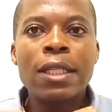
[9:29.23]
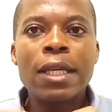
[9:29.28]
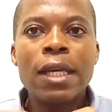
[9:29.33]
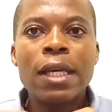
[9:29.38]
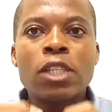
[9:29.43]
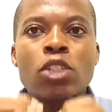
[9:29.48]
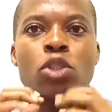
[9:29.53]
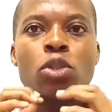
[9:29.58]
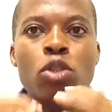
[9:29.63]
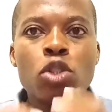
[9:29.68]

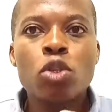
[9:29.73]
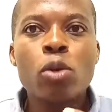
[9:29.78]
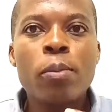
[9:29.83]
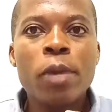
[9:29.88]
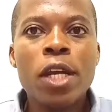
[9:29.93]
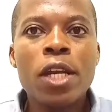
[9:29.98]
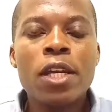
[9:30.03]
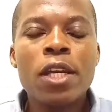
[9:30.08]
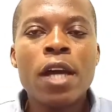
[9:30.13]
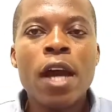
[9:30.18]
The
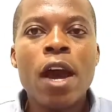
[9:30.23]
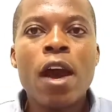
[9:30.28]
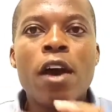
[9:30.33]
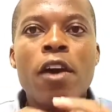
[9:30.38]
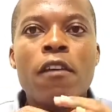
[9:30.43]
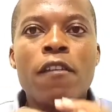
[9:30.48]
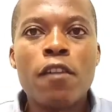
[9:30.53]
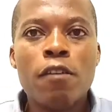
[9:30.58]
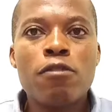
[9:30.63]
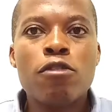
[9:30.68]
social media
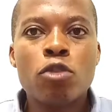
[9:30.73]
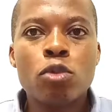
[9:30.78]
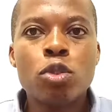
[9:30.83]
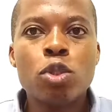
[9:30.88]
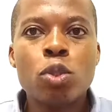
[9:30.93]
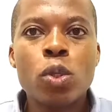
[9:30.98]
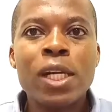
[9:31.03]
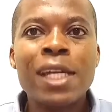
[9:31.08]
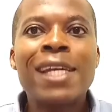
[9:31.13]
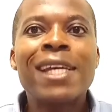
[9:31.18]

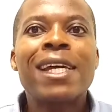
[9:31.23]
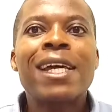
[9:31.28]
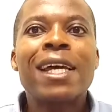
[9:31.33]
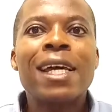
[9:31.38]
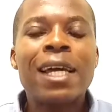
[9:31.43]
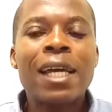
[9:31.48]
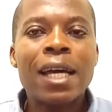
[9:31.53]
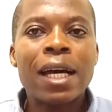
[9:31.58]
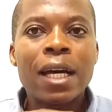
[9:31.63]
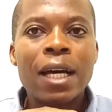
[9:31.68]
revolution
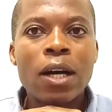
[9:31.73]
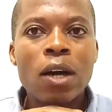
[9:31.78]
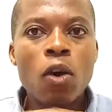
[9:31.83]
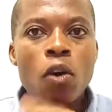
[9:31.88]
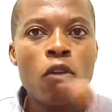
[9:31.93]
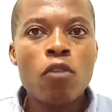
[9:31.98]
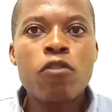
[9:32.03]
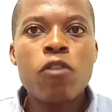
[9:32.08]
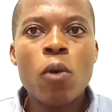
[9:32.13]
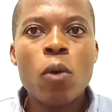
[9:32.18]

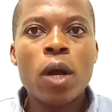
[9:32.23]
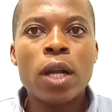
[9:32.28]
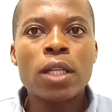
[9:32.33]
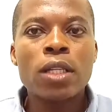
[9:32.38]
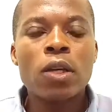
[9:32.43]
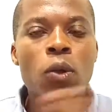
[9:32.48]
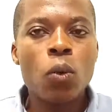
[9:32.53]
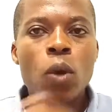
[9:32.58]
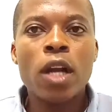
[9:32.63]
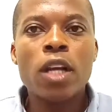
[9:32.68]

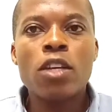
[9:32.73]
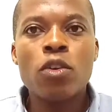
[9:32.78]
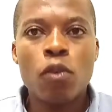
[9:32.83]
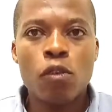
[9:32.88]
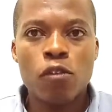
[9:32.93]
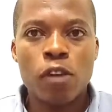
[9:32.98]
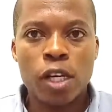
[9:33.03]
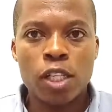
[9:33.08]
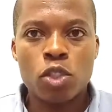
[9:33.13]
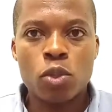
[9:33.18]
world
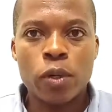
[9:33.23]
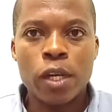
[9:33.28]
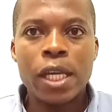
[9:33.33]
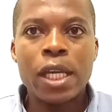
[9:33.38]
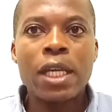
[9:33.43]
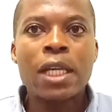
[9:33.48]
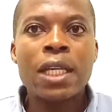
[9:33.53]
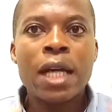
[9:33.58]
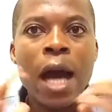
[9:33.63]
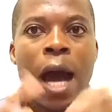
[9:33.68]
over,
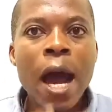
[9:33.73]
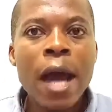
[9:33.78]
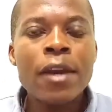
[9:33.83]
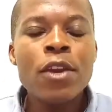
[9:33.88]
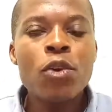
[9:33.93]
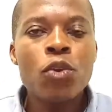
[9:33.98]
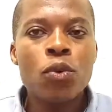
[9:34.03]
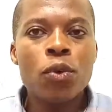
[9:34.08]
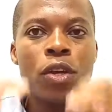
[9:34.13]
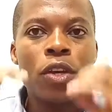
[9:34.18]
actually, it
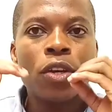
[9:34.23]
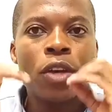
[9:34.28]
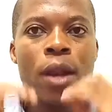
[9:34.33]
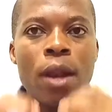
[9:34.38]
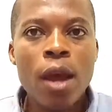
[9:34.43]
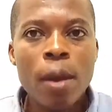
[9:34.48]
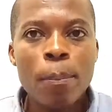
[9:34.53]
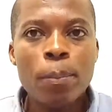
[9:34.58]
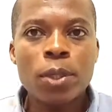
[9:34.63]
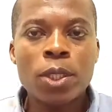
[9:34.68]
had to
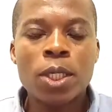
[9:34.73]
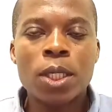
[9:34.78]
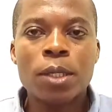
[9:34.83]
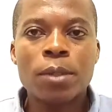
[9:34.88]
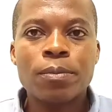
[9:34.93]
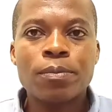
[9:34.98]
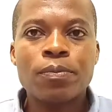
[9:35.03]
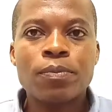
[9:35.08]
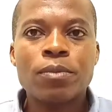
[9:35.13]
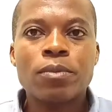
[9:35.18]
interrupt
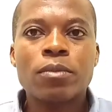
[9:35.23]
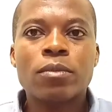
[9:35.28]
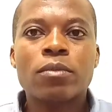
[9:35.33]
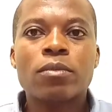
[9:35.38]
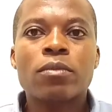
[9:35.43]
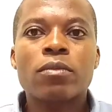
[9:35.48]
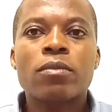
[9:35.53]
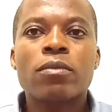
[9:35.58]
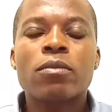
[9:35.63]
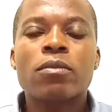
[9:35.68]

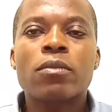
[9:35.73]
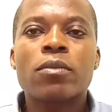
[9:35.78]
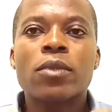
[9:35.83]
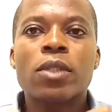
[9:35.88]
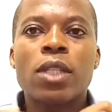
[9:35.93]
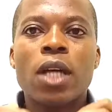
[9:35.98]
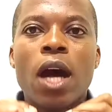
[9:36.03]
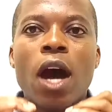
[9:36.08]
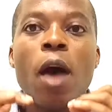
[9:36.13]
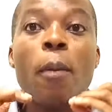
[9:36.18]

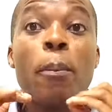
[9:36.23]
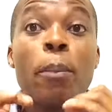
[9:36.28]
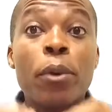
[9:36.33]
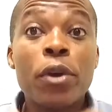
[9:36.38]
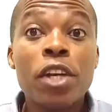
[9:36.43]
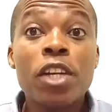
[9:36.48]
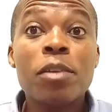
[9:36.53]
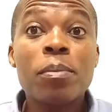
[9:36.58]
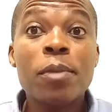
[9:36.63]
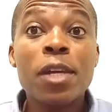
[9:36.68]

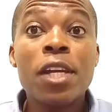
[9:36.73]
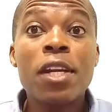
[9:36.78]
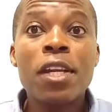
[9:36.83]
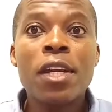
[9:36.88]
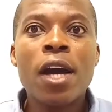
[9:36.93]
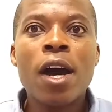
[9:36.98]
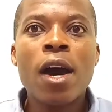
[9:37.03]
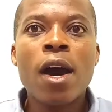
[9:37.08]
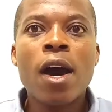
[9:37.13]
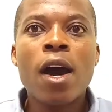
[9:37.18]
print
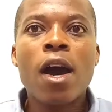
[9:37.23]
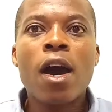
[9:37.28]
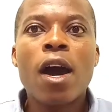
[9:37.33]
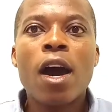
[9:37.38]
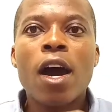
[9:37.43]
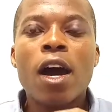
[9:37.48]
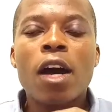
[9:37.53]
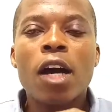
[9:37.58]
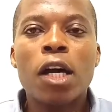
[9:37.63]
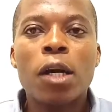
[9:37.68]
media
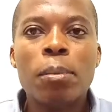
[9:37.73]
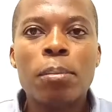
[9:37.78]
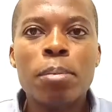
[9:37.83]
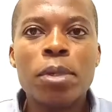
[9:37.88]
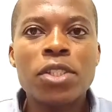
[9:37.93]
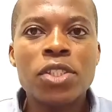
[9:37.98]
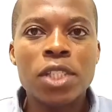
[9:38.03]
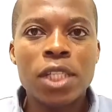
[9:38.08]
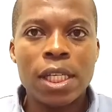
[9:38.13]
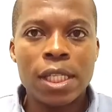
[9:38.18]

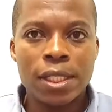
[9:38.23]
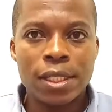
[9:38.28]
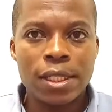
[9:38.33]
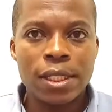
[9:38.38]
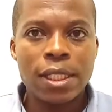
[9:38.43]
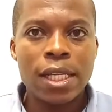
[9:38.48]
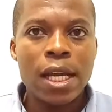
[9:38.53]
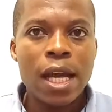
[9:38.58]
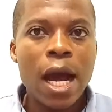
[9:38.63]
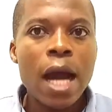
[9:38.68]

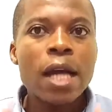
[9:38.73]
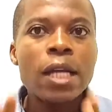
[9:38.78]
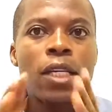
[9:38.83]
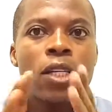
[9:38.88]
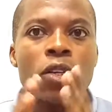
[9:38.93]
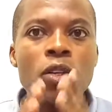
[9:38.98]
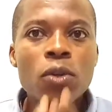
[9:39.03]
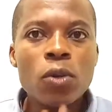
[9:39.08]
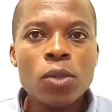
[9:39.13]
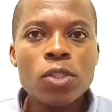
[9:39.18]
business,
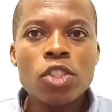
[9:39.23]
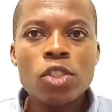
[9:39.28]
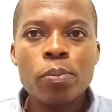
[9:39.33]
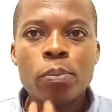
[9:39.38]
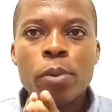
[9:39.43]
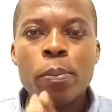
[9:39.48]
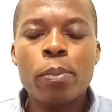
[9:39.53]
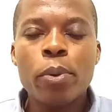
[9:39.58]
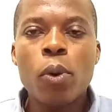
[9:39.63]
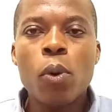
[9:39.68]
and those
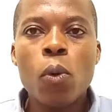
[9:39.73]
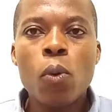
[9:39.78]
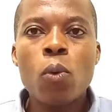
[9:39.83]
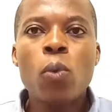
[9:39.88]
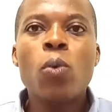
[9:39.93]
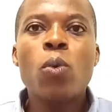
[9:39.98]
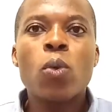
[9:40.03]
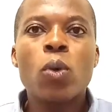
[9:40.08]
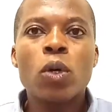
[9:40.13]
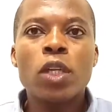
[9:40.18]
people
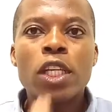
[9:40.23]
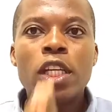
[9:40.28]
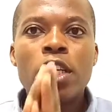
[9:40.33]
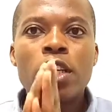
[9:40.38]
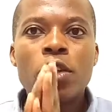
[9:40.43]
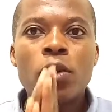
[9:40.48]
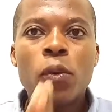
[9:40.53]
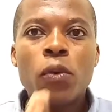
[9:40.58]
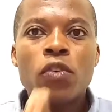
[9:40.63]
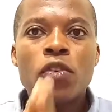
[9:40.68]
who
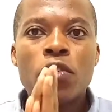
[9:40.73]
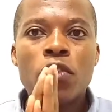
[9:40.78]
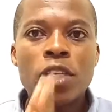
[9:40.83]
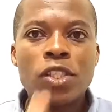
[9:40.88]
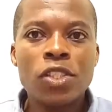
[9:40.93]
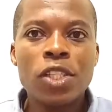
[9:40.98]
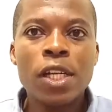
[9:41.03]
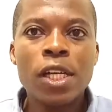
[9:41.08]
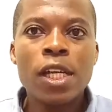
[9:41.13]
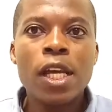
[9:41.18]
did not
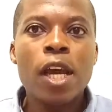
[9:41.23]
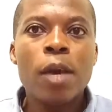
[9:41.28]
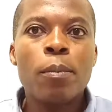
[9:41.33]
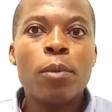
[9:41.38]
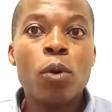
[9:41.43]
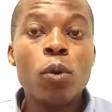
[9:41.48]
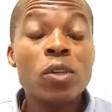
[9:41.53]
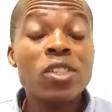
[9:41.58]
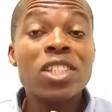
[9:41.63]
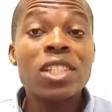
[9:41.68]
listen,
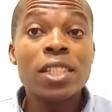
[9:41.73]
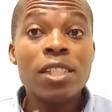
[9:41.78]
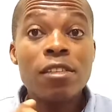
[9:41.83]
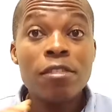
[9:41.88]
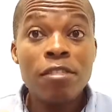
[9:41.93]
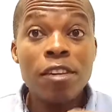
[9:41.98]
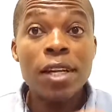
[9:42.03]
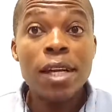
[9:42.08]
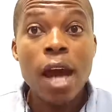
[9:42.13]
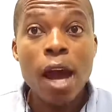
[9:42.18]
because
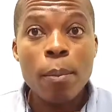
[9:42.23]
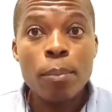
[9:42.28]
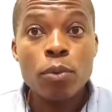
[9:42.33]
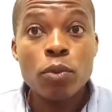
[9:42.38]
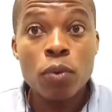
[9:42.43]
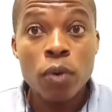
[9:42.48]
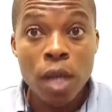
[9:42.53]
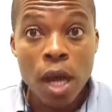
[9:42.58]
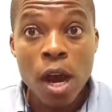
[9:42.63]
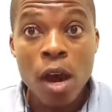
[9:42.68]
even
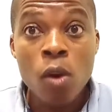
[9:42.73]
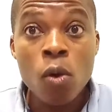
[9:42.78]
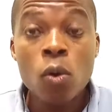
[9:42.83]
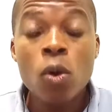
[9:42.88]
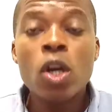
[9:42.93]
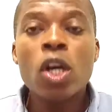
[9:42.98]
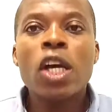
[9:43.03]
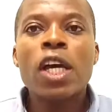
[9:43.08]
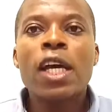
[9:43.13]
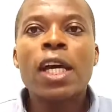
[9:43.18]
up to
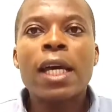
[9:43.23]
now